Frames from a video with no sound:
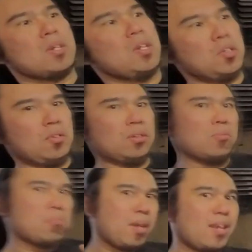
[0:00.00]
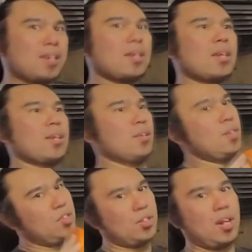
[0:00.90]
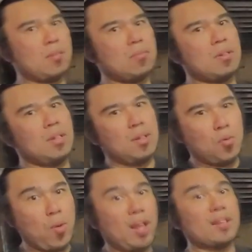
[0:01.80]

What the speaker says: you need to make this job well